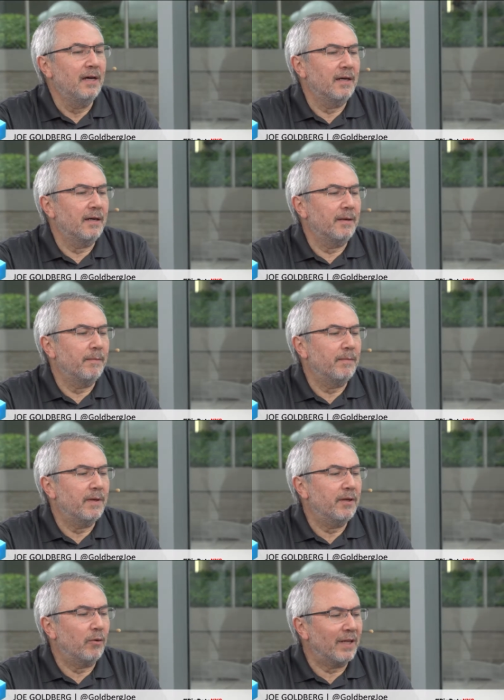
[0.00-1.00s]
Um,
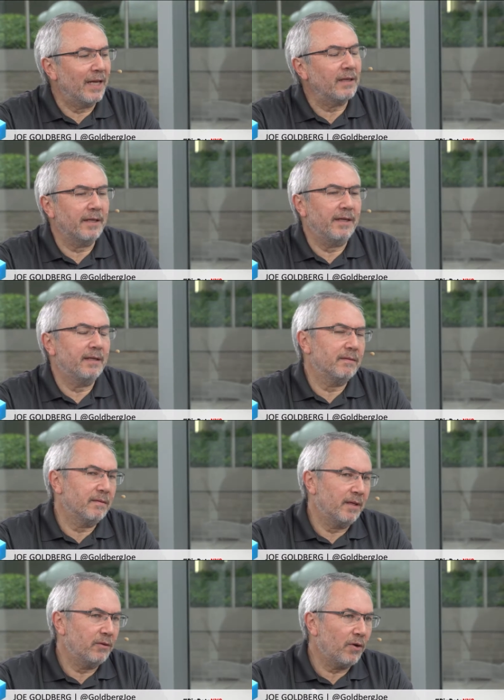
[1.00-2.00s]
you know, lately
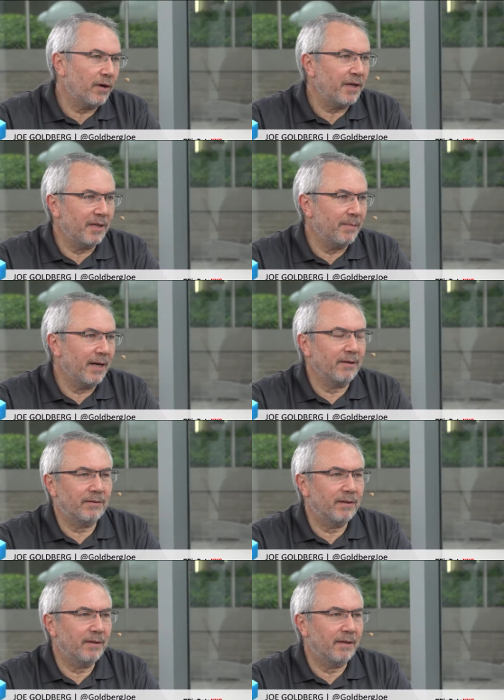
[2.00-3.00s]
in, in talking
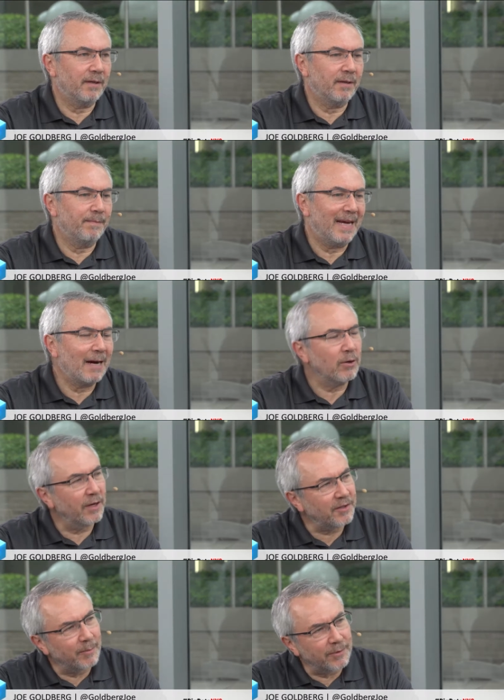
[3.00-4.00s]
about uh, how
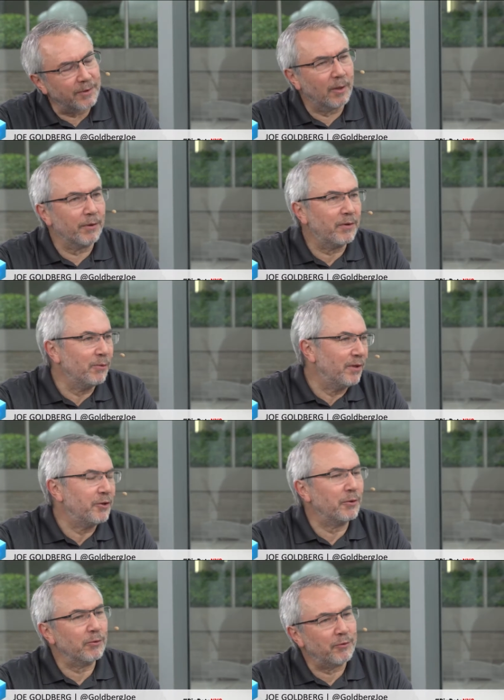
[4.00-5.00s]
customers are going through
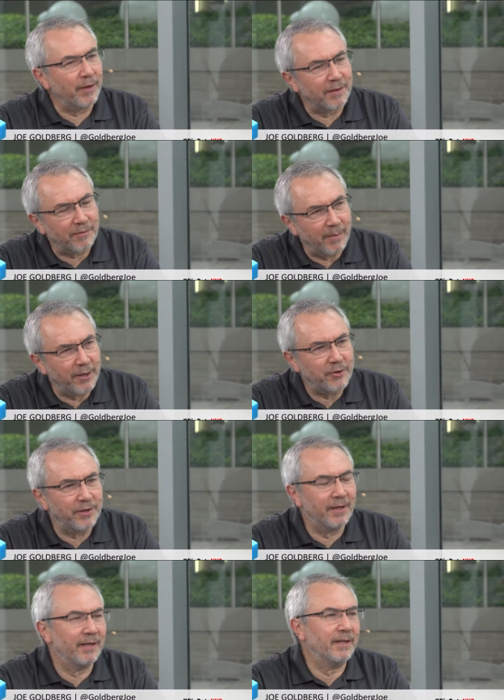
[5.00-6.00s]
digital
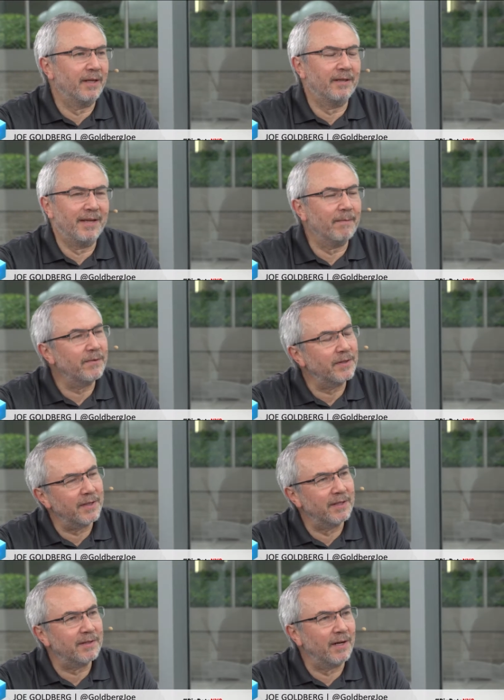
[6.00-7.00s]
transformation and the
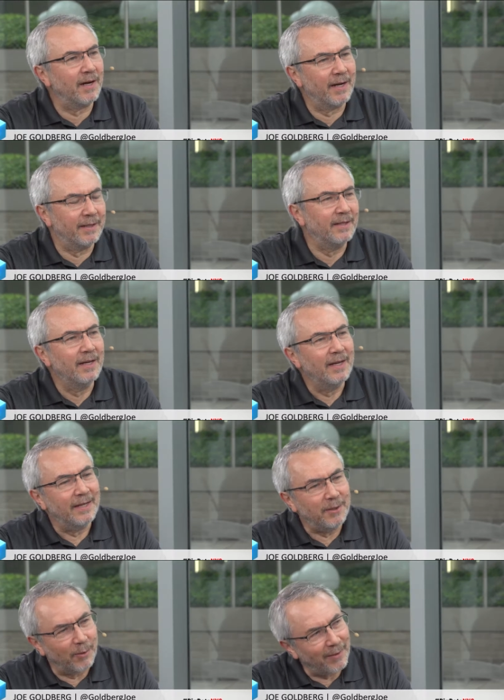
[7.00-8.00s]
emphasis on,
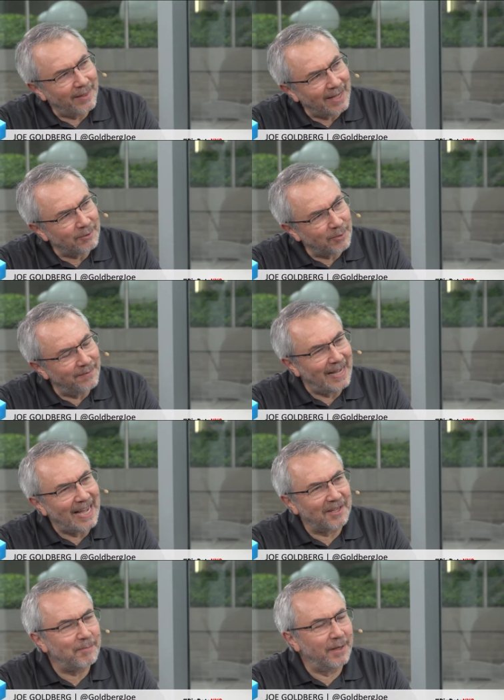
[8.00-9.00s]
you know, that sort of
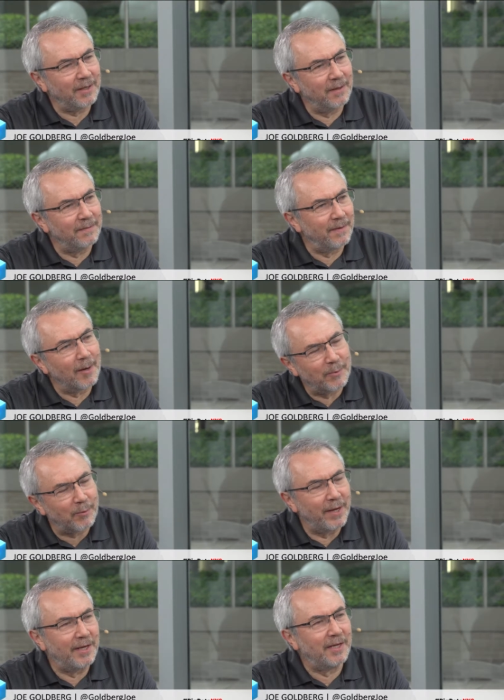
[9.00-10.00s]
aspect of
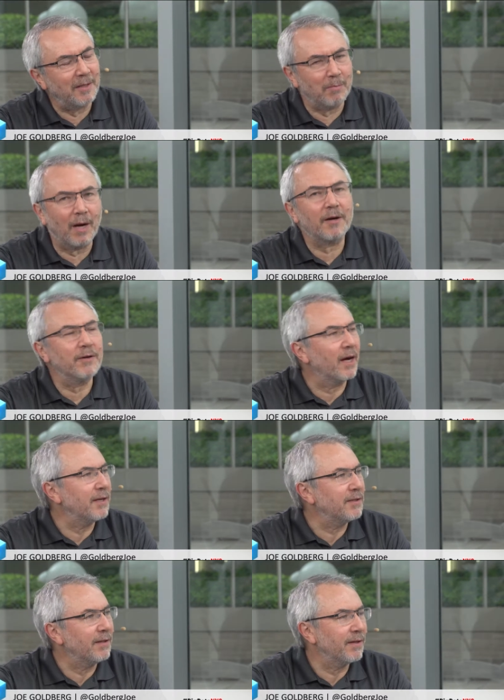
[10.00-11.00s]
upgrading and
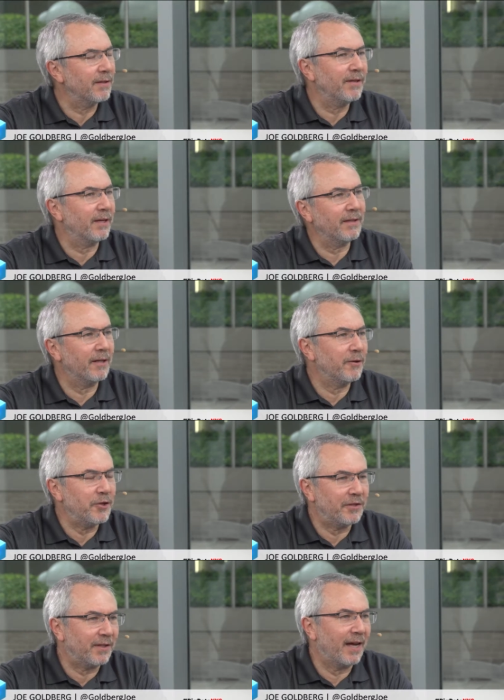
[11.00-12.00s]
modernizing their
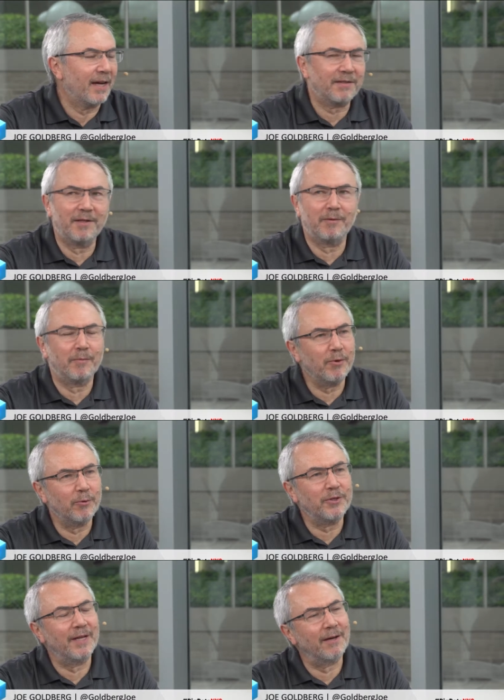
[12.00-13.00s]
technology stacks, their
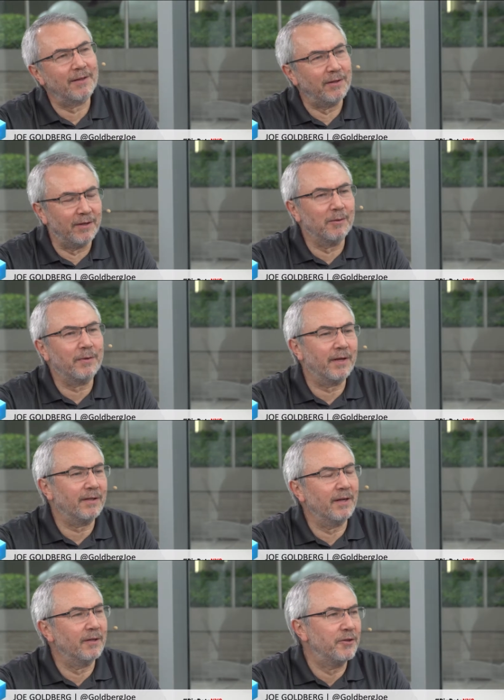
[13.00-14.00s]
approach and how they deal with
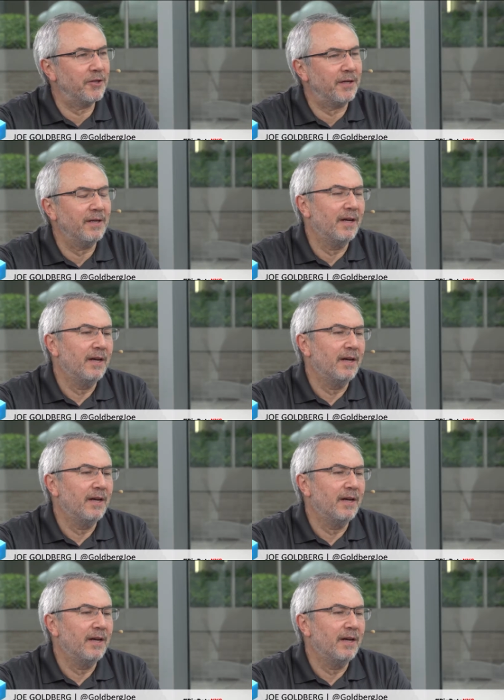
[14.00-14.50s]
technology,